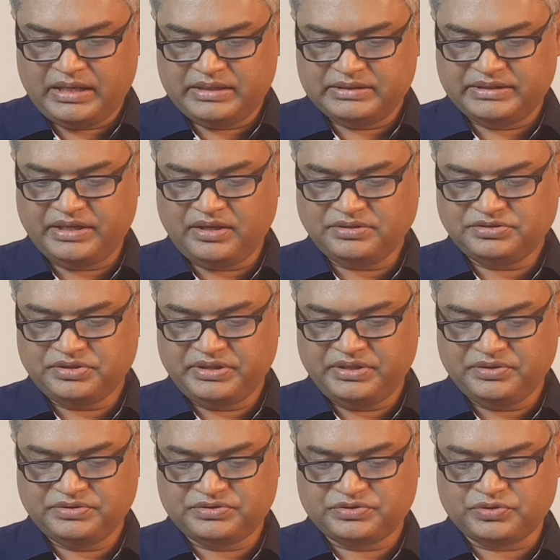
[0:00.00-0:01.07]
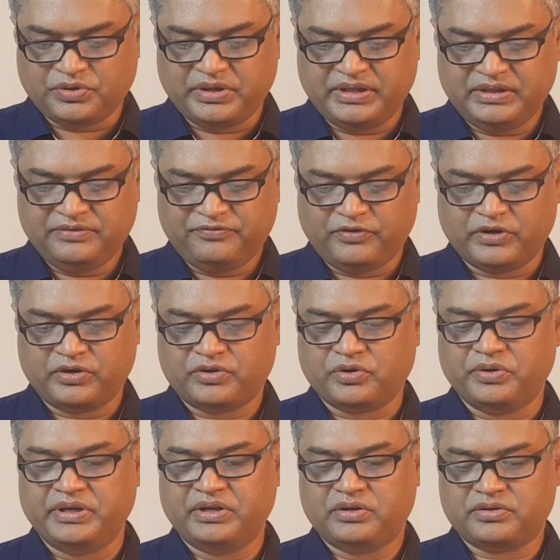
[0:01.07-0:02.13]
They also use soil for
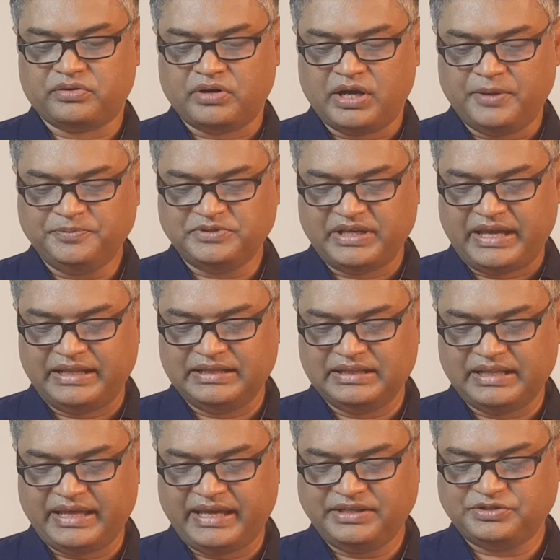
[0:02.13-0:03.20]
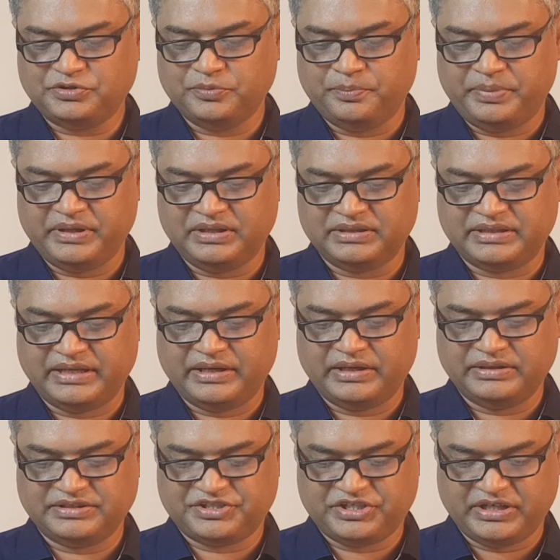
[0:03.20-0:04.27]
growing crops and land to build
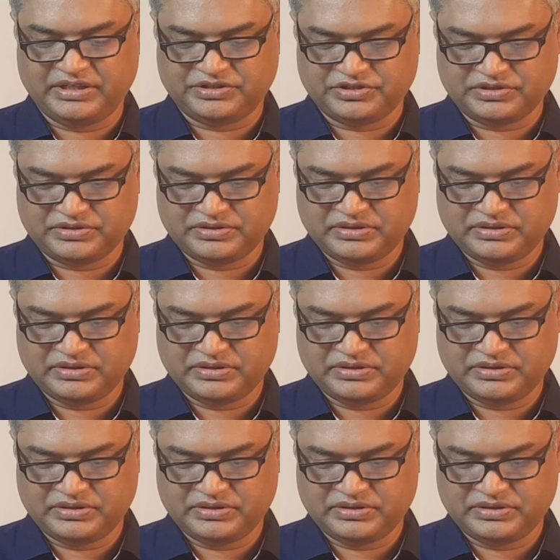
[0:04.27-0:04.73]
their shelter.